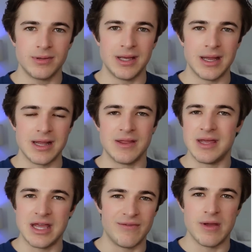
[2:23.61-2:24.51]
in
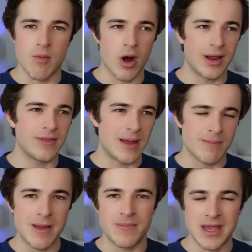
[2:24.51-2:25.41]
the EV market that
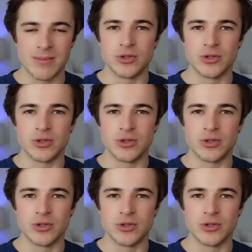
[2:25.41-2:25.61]
might be able